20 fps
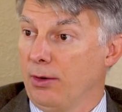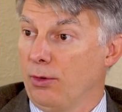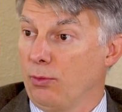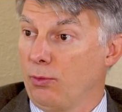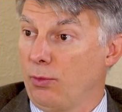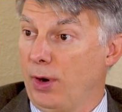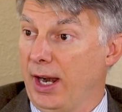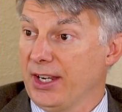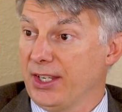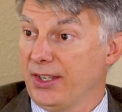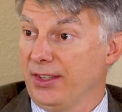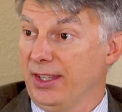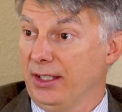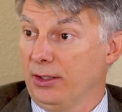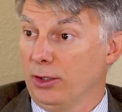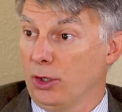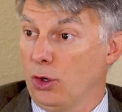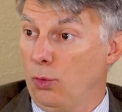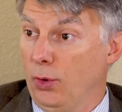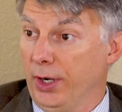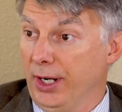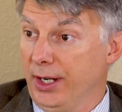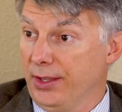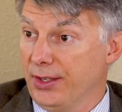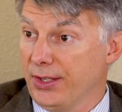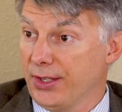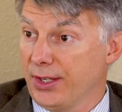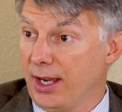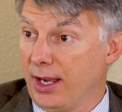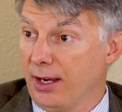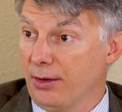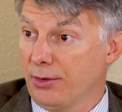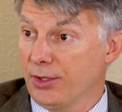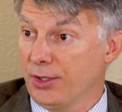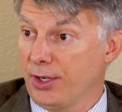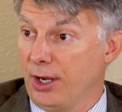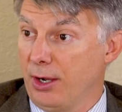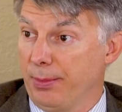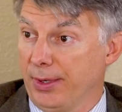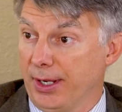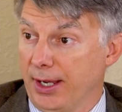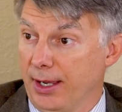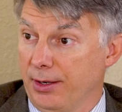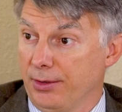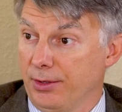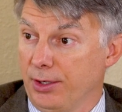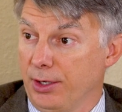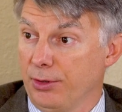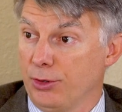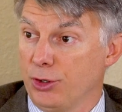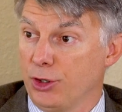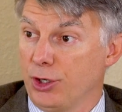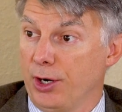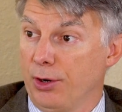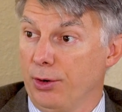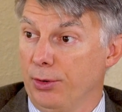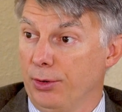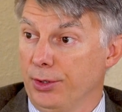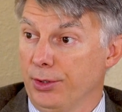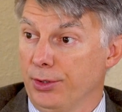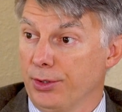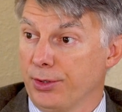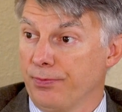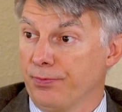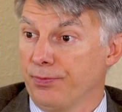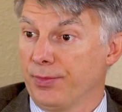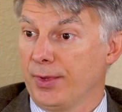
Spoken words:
rise in the liquidity of the stocks, helping out shareholders.